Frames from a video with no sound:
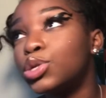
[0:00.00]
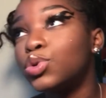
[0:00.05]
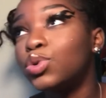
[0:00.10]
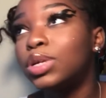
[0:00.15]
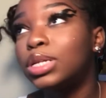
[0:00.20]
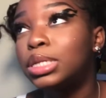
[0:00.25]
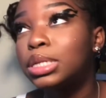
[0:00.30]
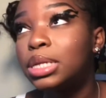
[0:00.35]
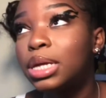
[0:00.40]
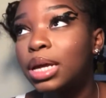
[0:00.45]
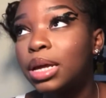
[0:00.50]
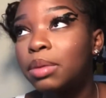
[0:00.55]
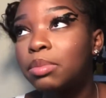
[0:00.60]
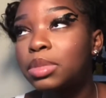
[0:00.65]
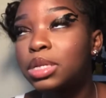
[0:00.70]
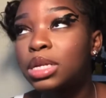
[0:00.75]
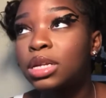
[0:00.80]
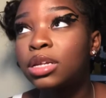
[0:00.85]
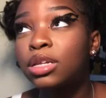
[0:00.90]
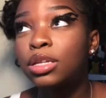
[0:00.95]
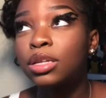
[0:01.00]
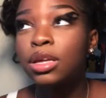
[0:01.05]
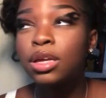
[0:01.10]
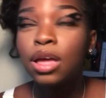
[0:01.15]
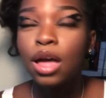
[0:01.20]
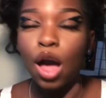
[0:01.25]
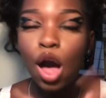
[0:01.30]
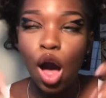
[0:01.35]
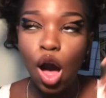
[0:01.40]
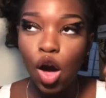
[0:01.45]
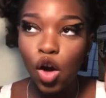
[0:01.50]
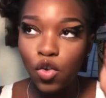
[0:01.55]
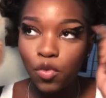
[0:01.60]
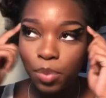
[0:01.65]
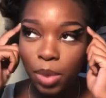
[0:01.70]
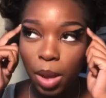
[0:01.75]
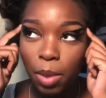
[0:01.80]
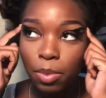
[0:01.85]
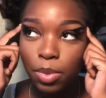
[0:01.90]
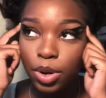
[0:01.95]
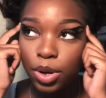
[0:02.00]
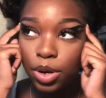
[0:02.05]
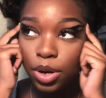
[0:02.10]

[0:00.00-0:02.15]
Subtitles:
to attempt off my